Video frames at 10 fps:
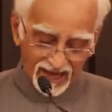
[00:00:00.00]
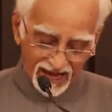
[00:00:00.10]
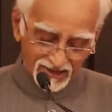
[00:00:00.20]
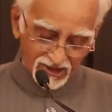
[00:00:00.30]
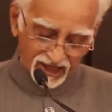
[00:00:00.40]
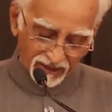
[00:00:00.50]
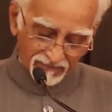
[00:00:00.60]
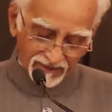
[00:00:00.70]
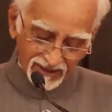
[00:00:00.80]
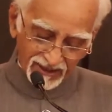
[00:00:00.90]

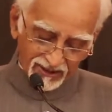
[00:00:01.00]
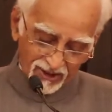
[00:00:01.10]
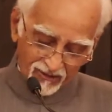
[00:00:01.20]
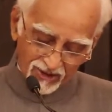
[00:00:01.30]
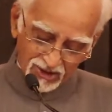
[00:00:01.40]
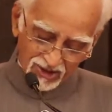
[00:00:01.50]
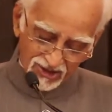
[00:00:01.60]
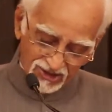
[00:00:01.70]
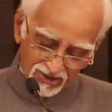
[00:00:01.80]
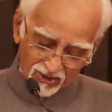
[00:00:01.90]
landscape the
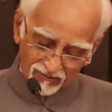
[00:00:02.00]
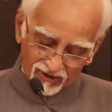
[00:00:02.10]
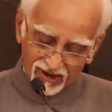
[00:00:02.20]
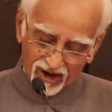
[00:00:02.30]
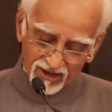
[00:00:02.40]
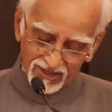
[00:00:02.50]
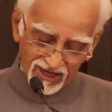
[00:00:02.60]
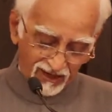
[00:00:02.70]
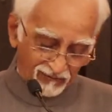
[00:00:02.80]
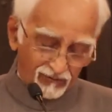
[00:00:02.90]
richness of a
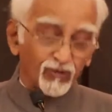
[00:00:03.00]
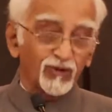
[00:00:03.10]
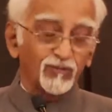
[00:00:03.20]
garden in full